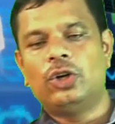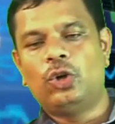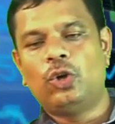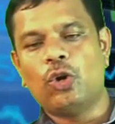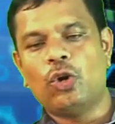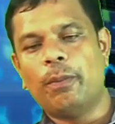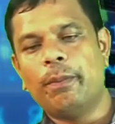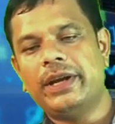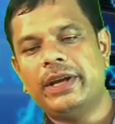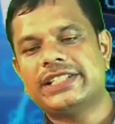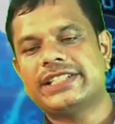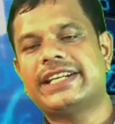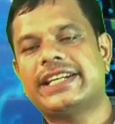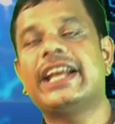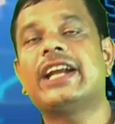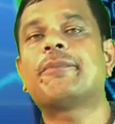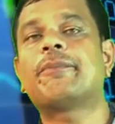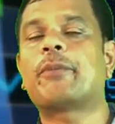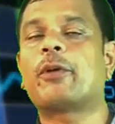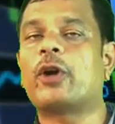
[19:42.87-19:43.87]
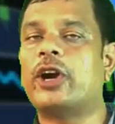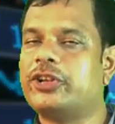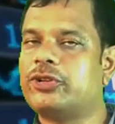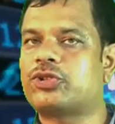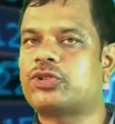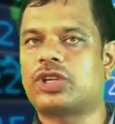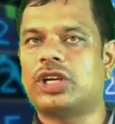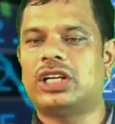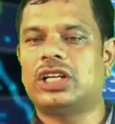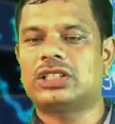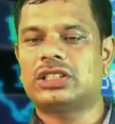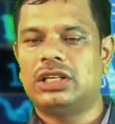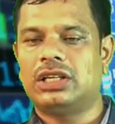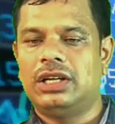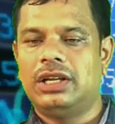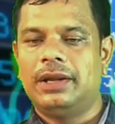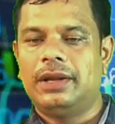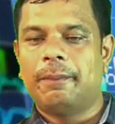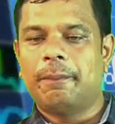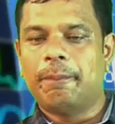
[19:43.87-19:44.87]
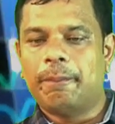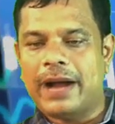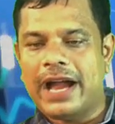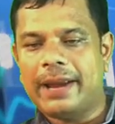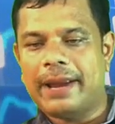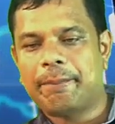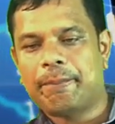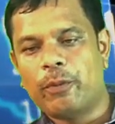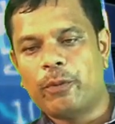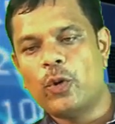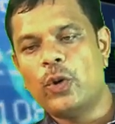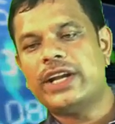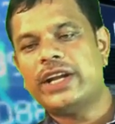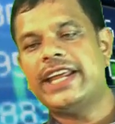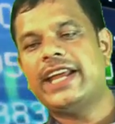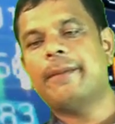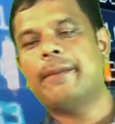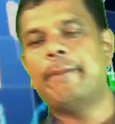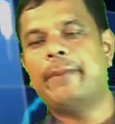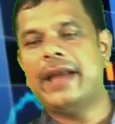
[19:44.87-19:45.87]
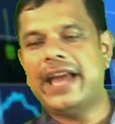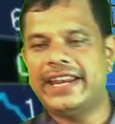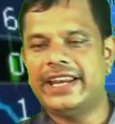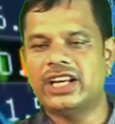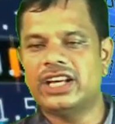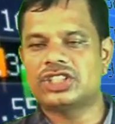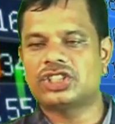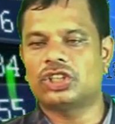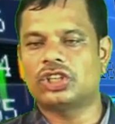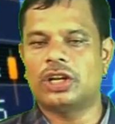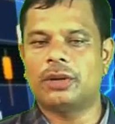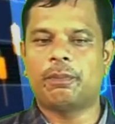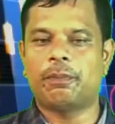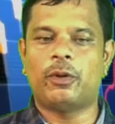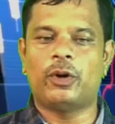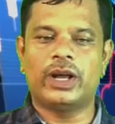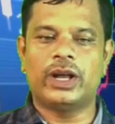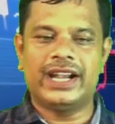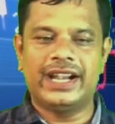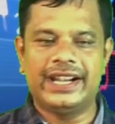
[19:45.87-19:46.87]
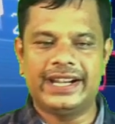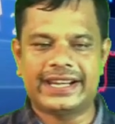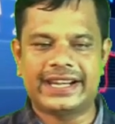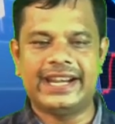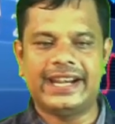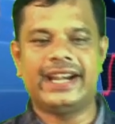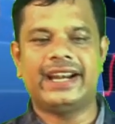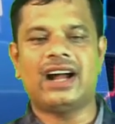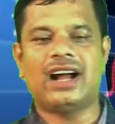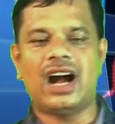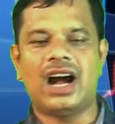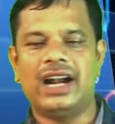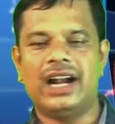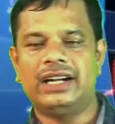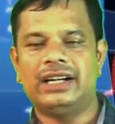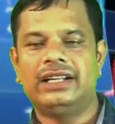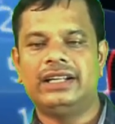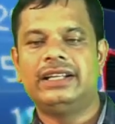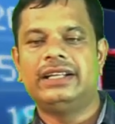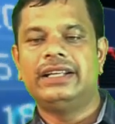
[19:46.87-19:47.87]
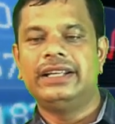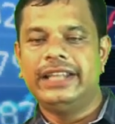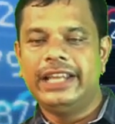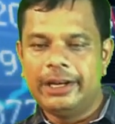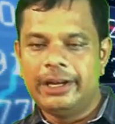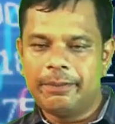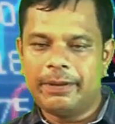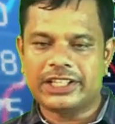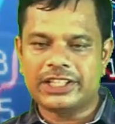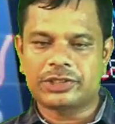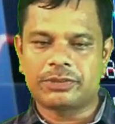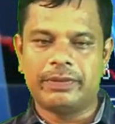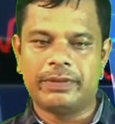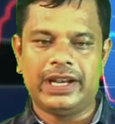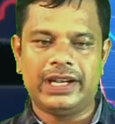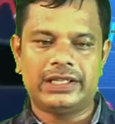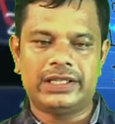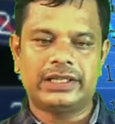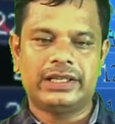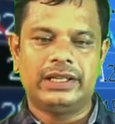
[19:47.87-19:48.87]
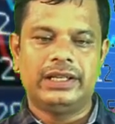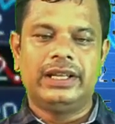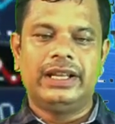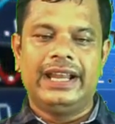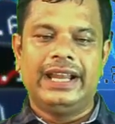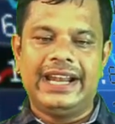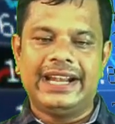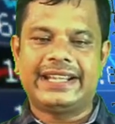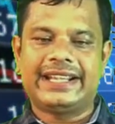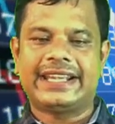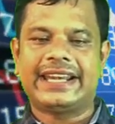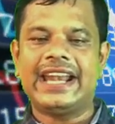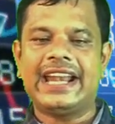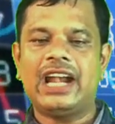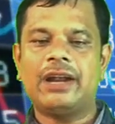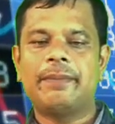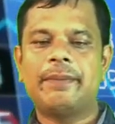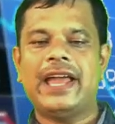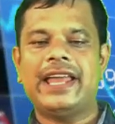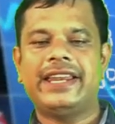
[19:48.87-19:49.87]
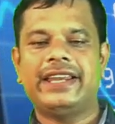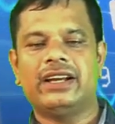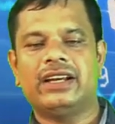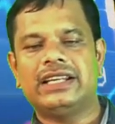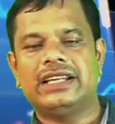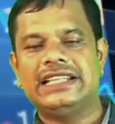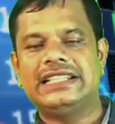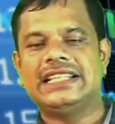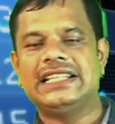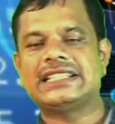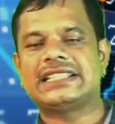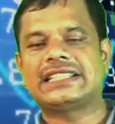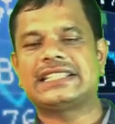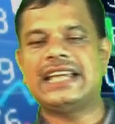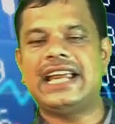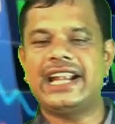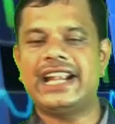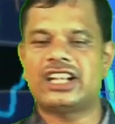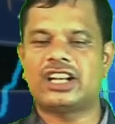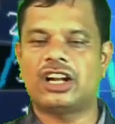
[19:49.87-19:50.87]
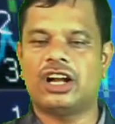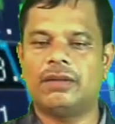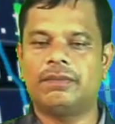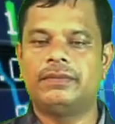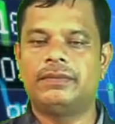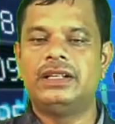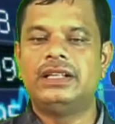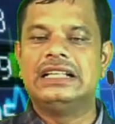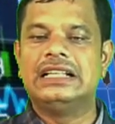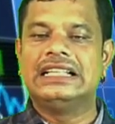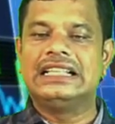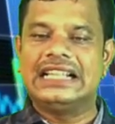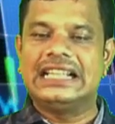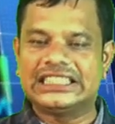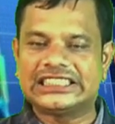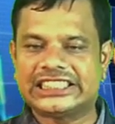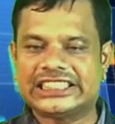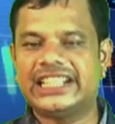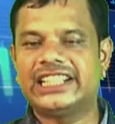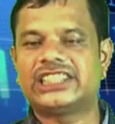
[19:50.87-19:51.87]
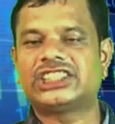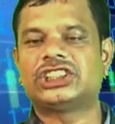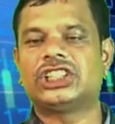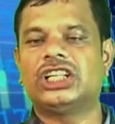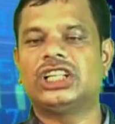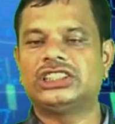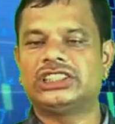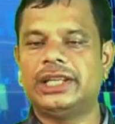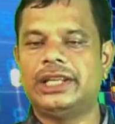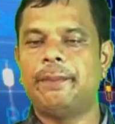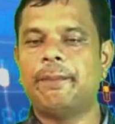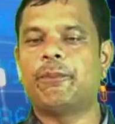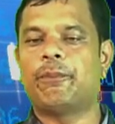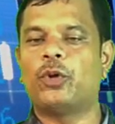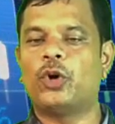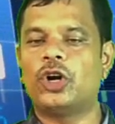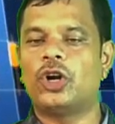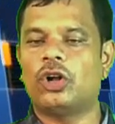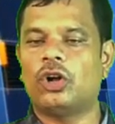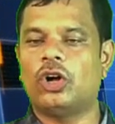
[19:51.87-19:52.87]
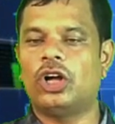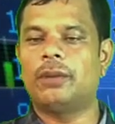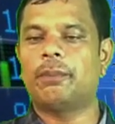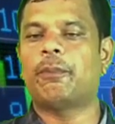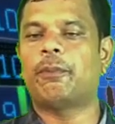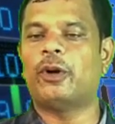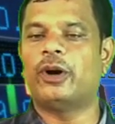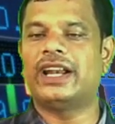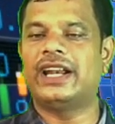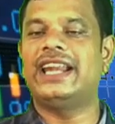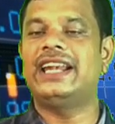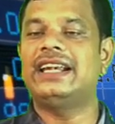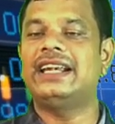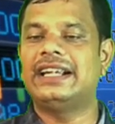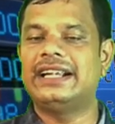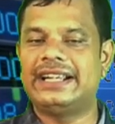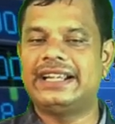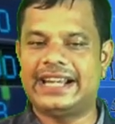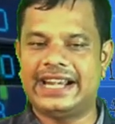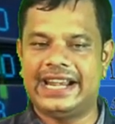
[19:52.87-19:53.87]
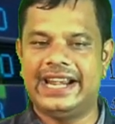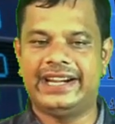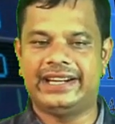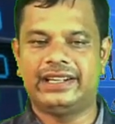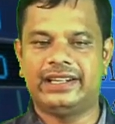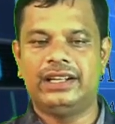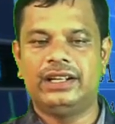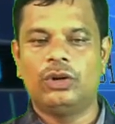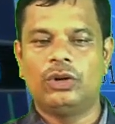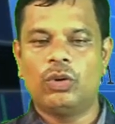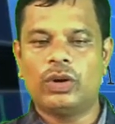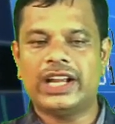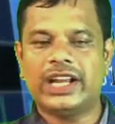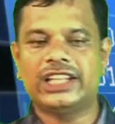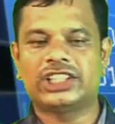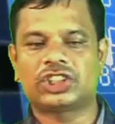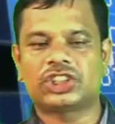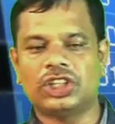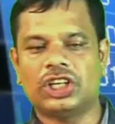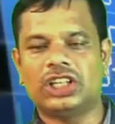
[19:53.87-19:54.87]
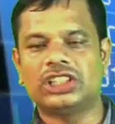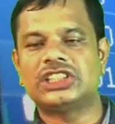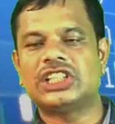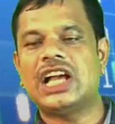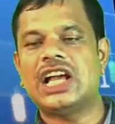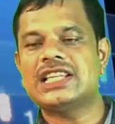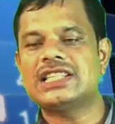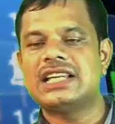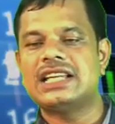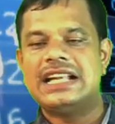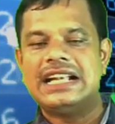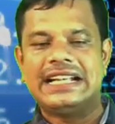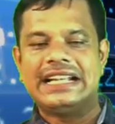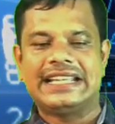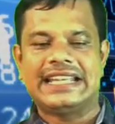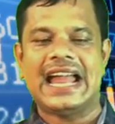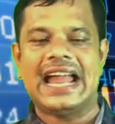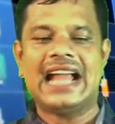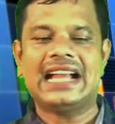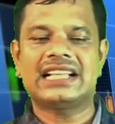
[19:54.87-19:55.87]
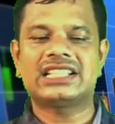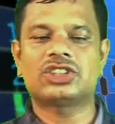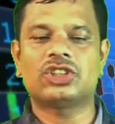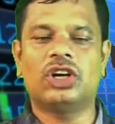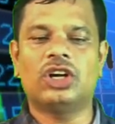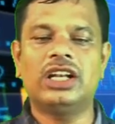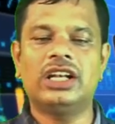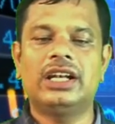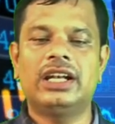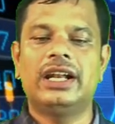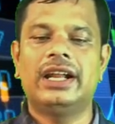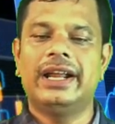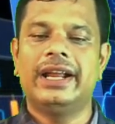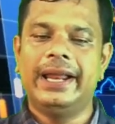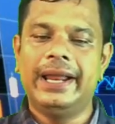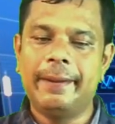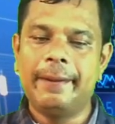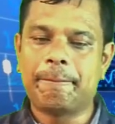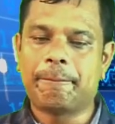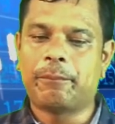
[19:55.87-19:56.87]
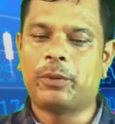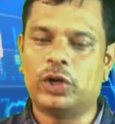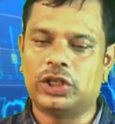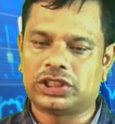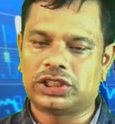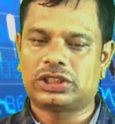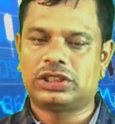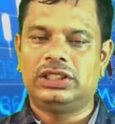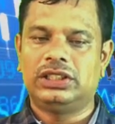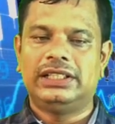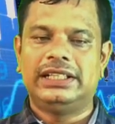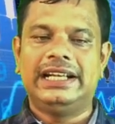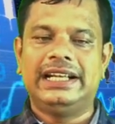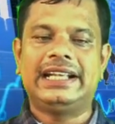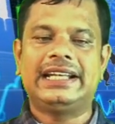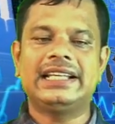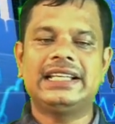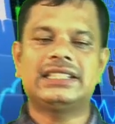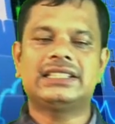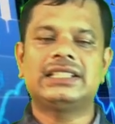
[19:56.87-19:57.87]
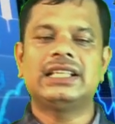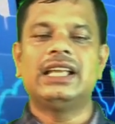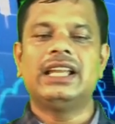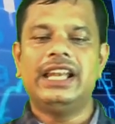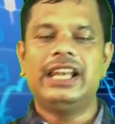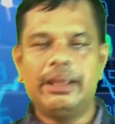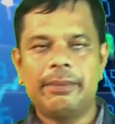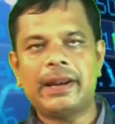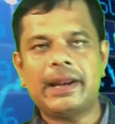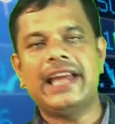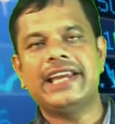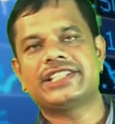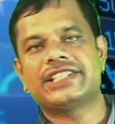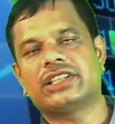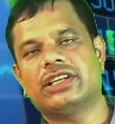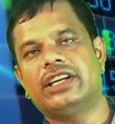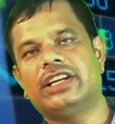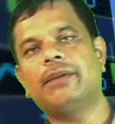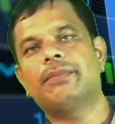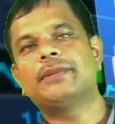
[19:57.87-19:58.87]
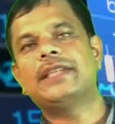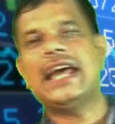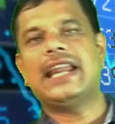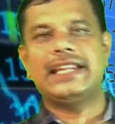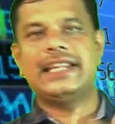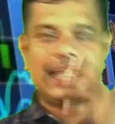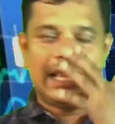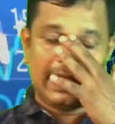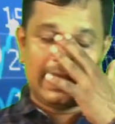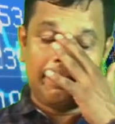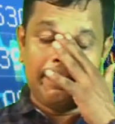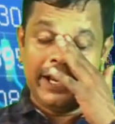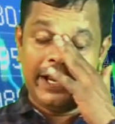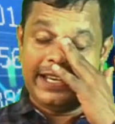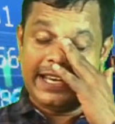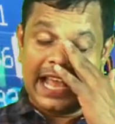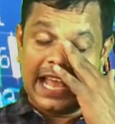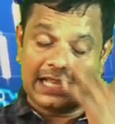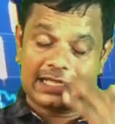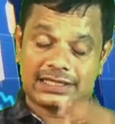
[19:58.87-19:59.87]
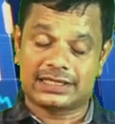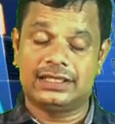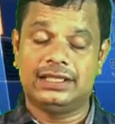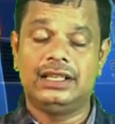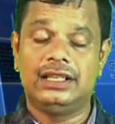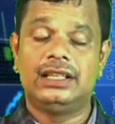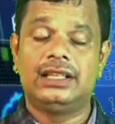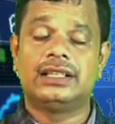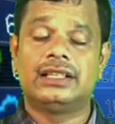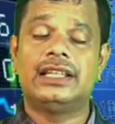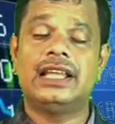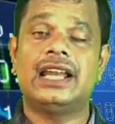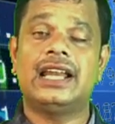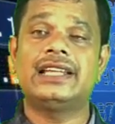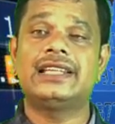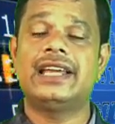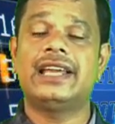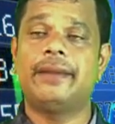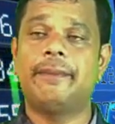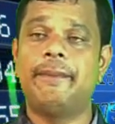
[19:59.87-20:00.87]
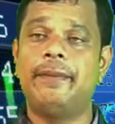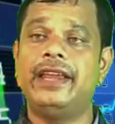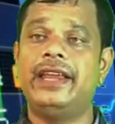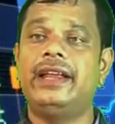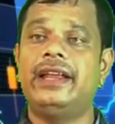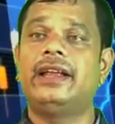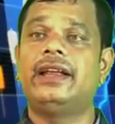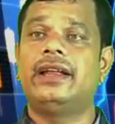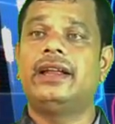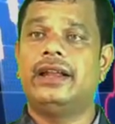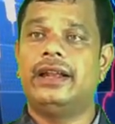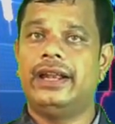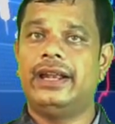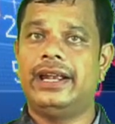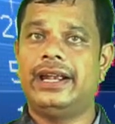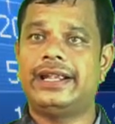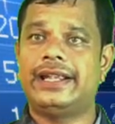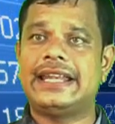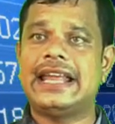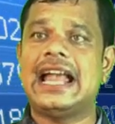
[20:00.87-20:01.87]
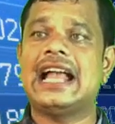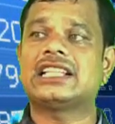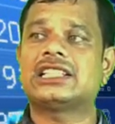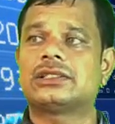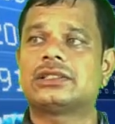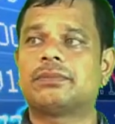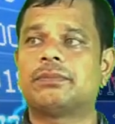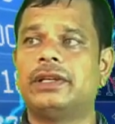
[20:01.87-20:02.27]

domestic producers by putting barriers on foreign trade and investment. A trade barrier is a set of restrictions imposed on foreign trade, okay, such as tax on import. it is liberation. If there is a heavy tax, there is a heavy tax,